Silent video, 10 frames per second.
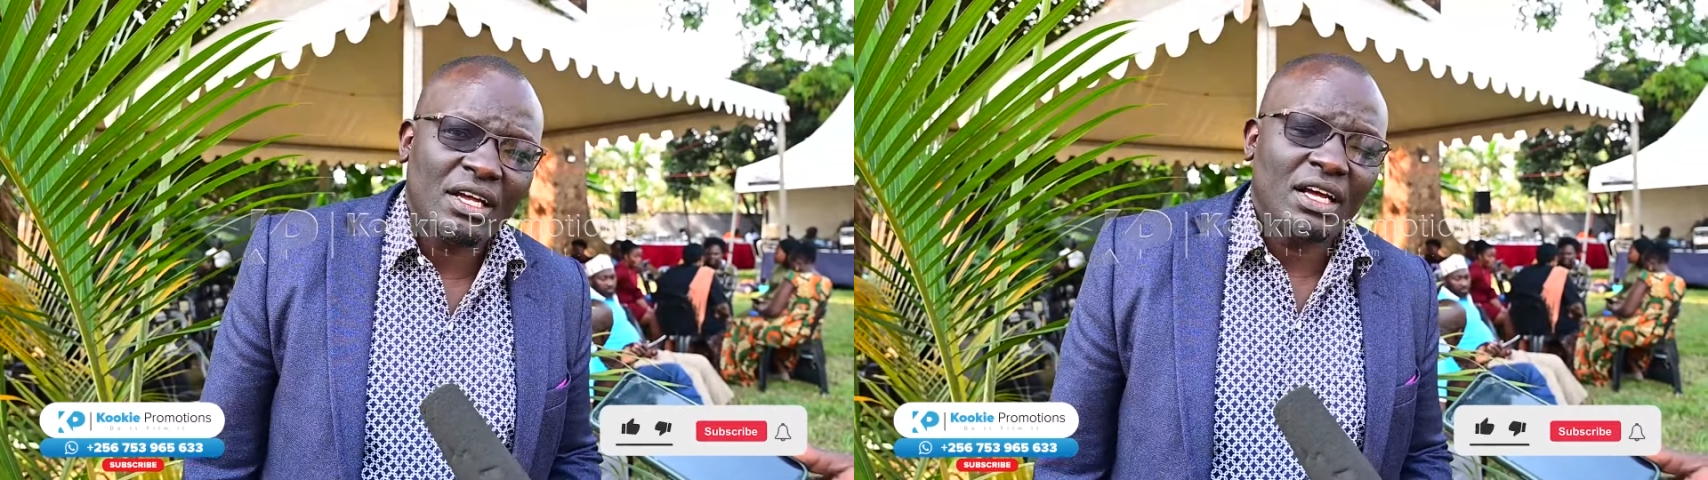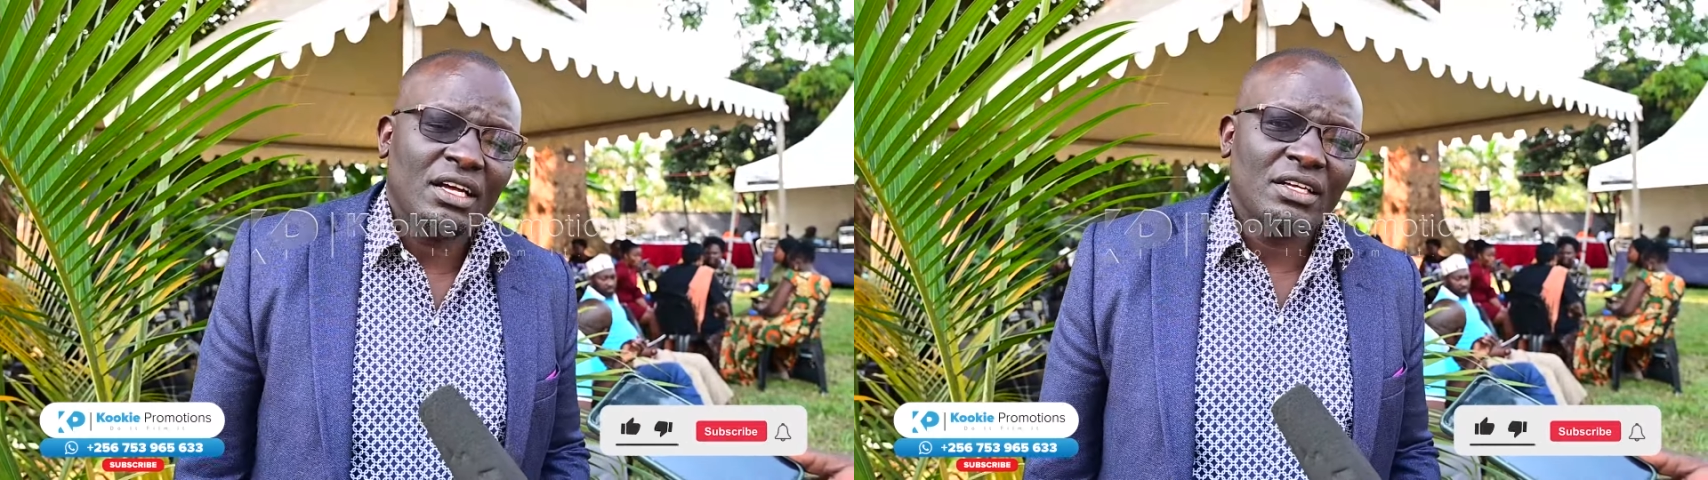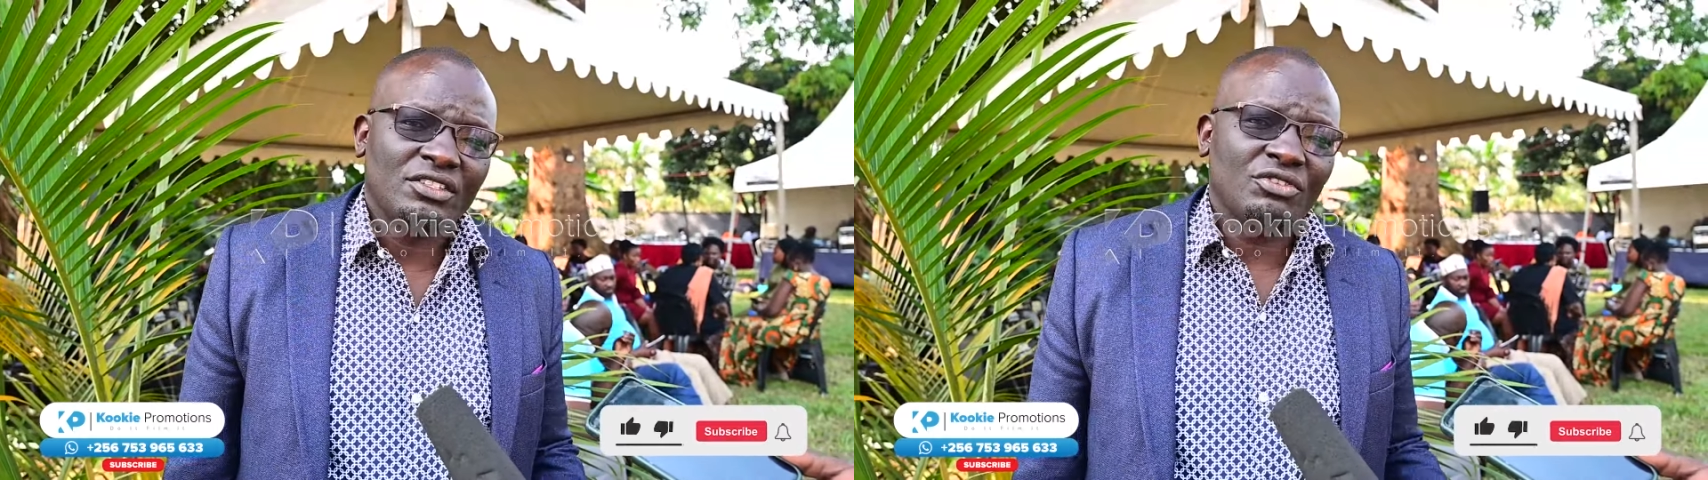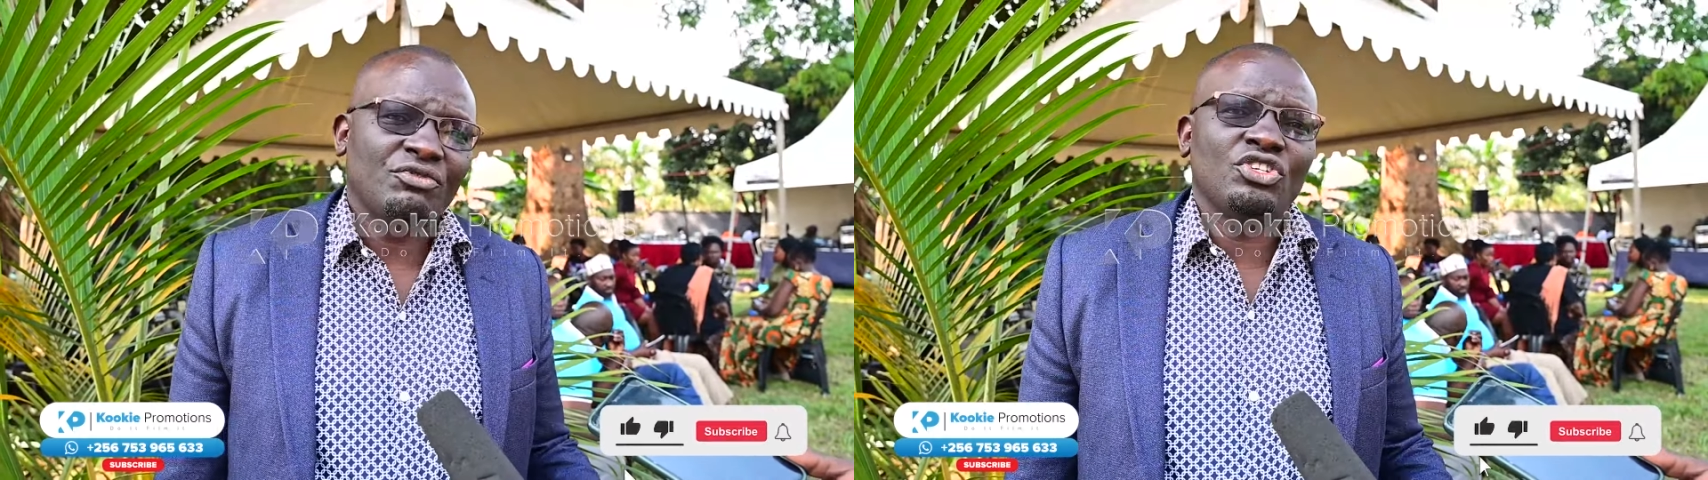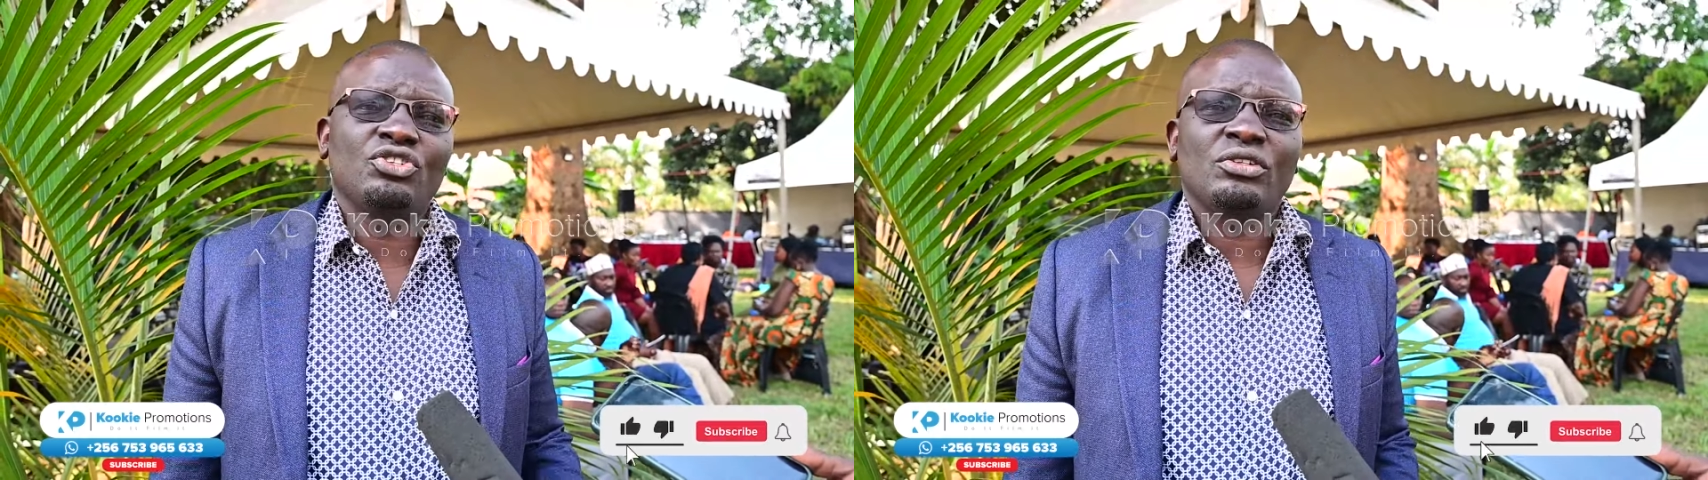the
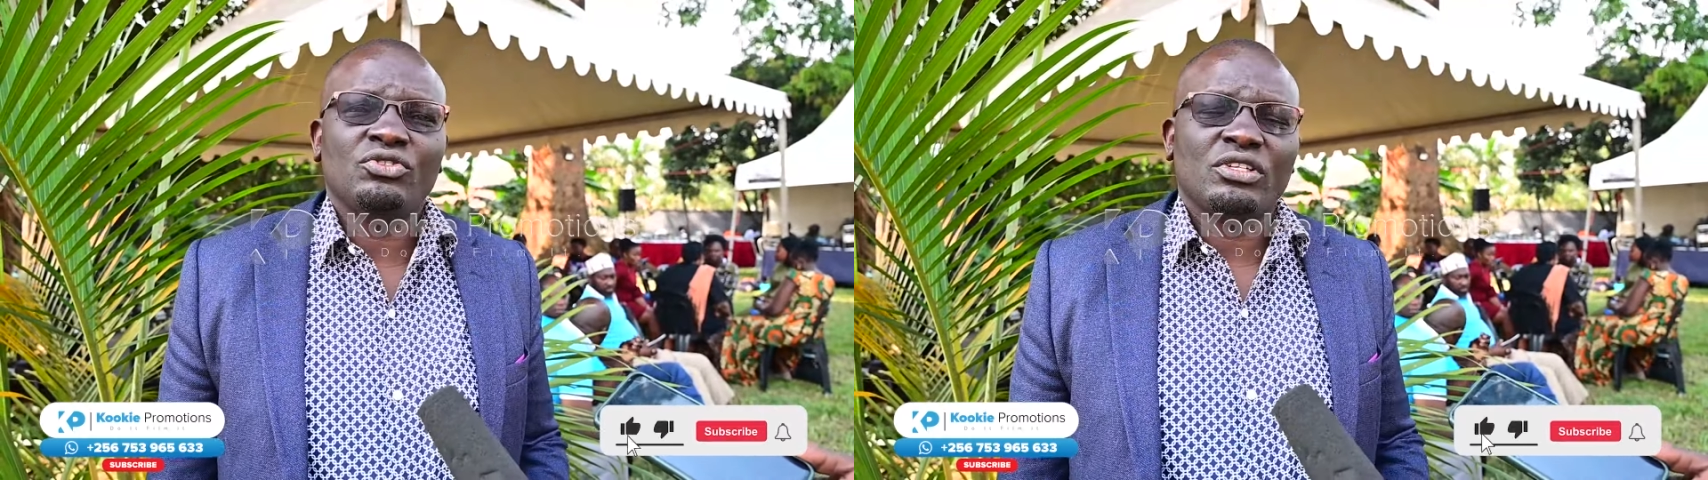vigil,